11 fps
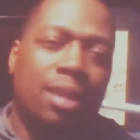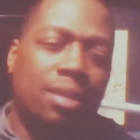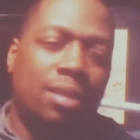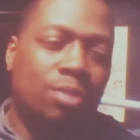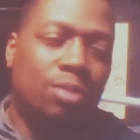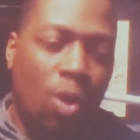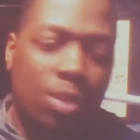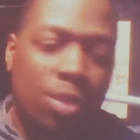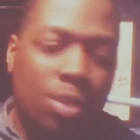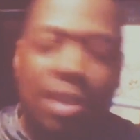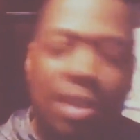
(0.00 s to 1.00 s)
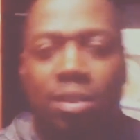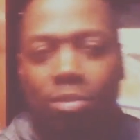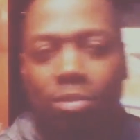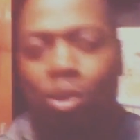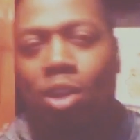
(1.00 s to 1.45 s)
songs like,
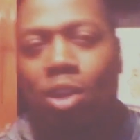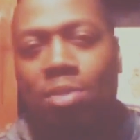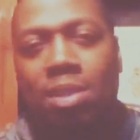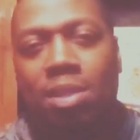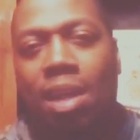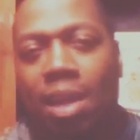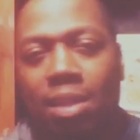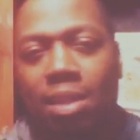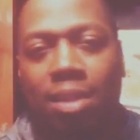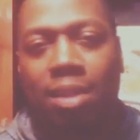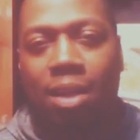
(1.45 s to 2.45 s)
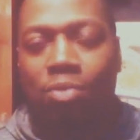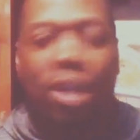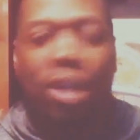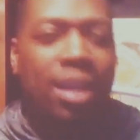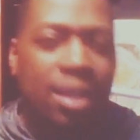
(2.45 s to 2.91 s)
you know what I'm saying,
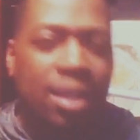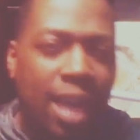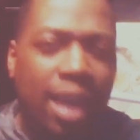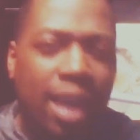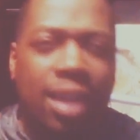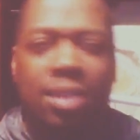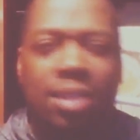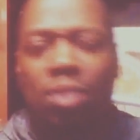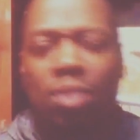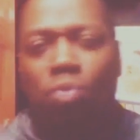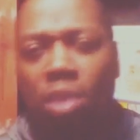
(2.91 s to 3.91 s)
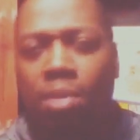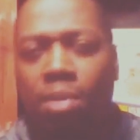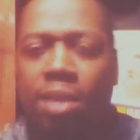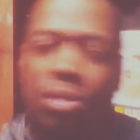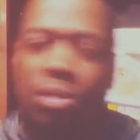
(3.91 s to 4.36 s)
Rainy Days and the
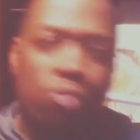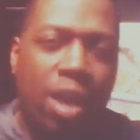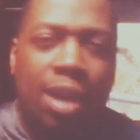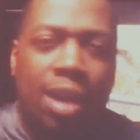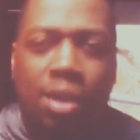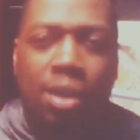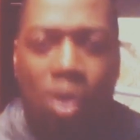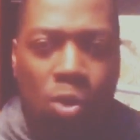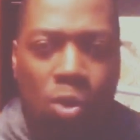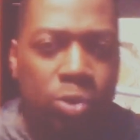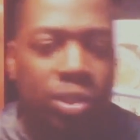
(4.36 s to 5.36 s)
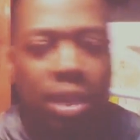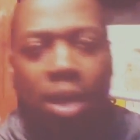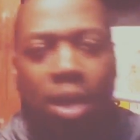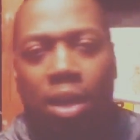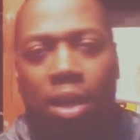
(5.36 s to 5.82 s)
remix and Rain Ghosts,
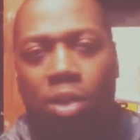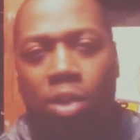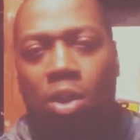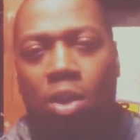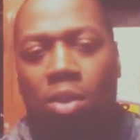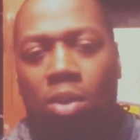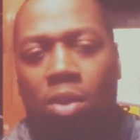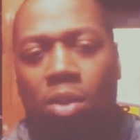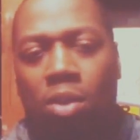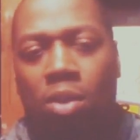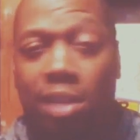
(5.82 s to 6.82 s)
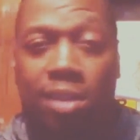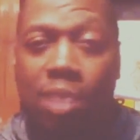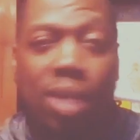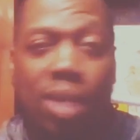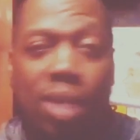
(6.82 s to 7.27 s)
this conversation
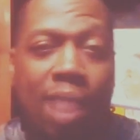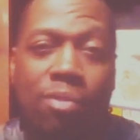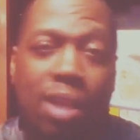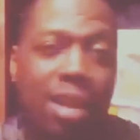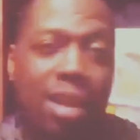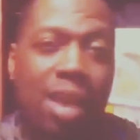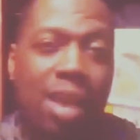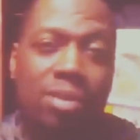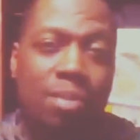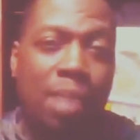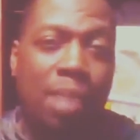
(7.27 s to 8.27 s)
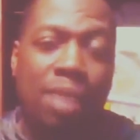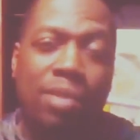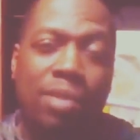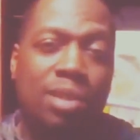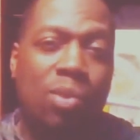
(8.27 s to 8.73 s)
that we have right now is the main
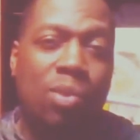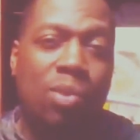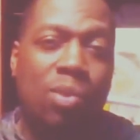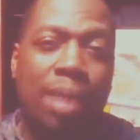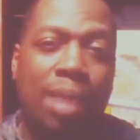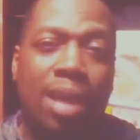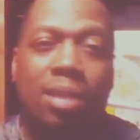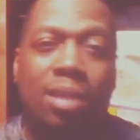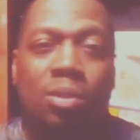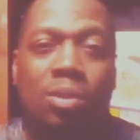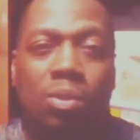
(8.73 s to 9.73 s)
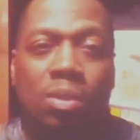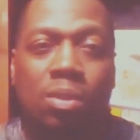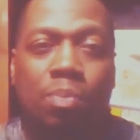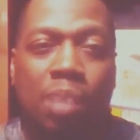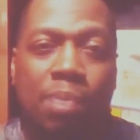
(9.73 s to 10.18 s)
reason why, man,
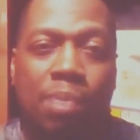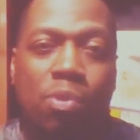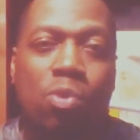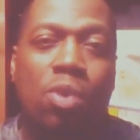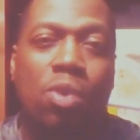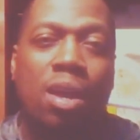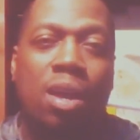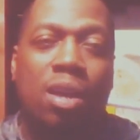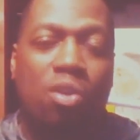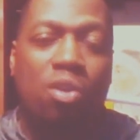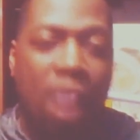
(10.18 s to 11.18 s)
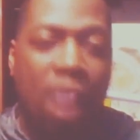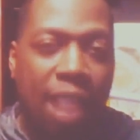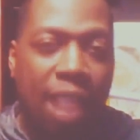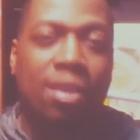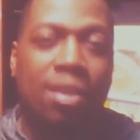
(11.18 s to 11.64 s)
is people
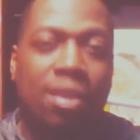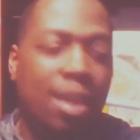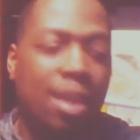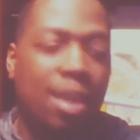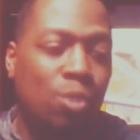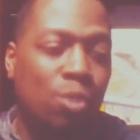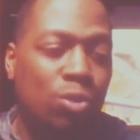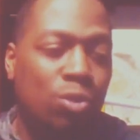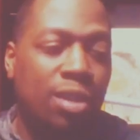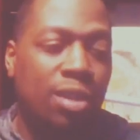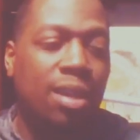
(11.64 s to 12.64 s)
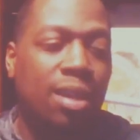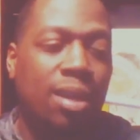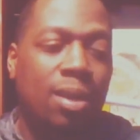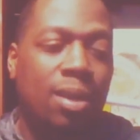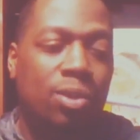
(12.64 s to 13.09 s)
crafted their music
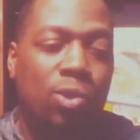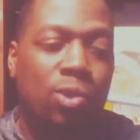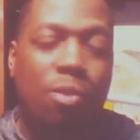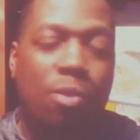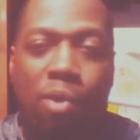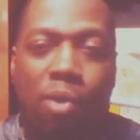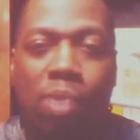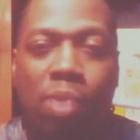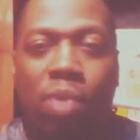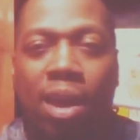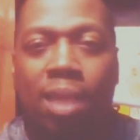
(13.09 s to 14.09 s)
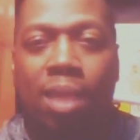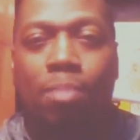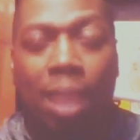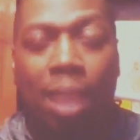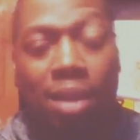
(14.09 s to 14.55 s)
to a point where it
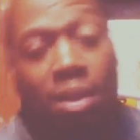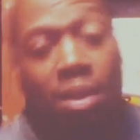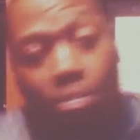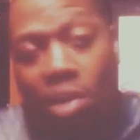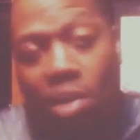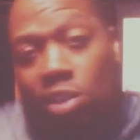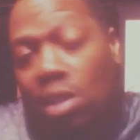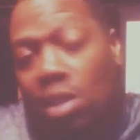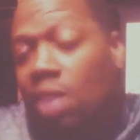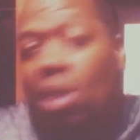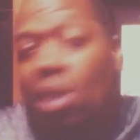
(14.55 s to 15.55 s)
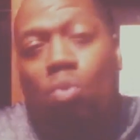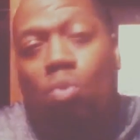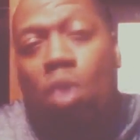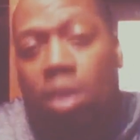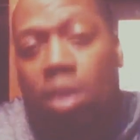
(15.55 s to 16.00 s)
made the impression that they
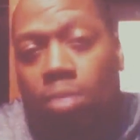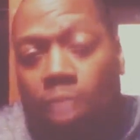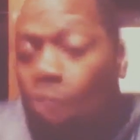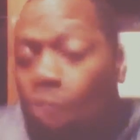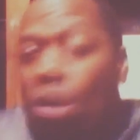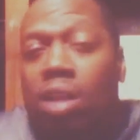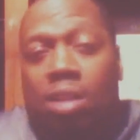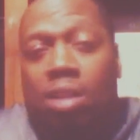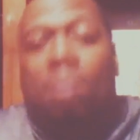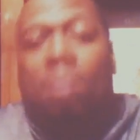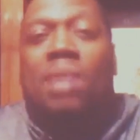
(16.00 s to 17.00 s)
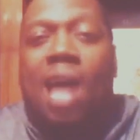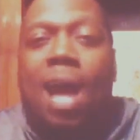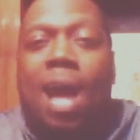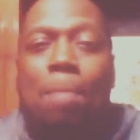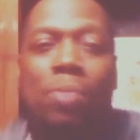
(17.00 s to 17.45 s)
wanted. They wanted it to be hot.